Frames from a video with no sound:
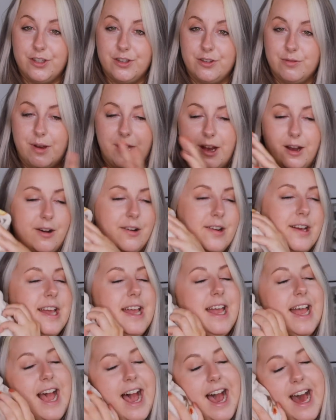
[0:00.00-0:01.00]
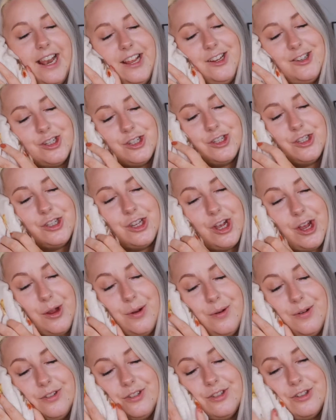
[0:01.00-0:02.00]
as well. And it's just
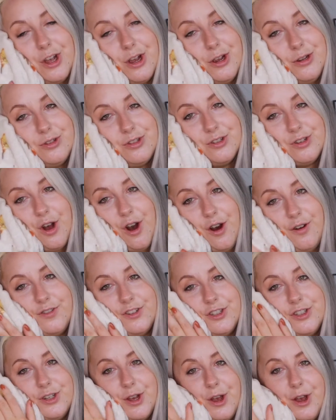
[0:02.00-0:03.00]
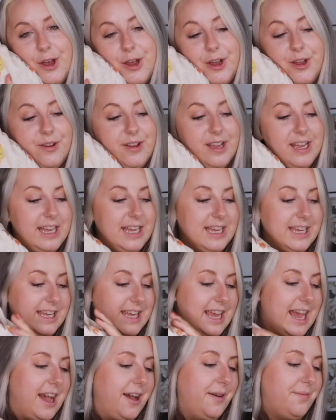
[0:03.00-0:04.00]
so, so soft. So
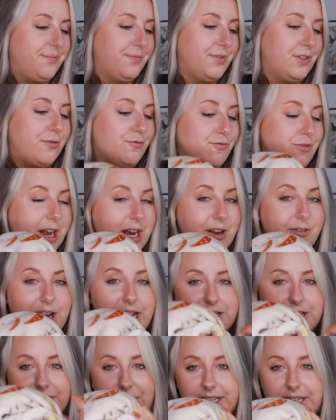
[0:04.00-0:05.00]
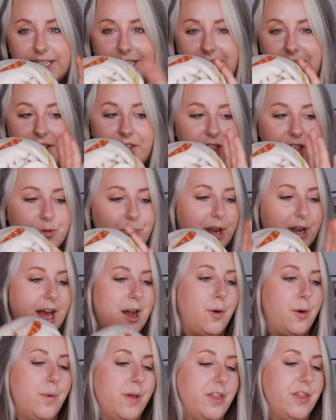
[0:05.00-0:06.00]
yeah, really, really excited to get this one
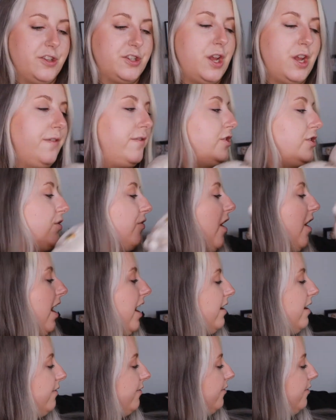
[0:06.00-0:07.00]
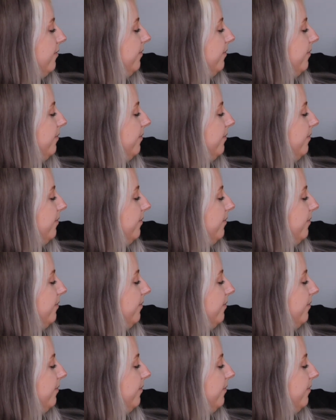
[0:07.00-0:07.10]
out when the sofas arrive.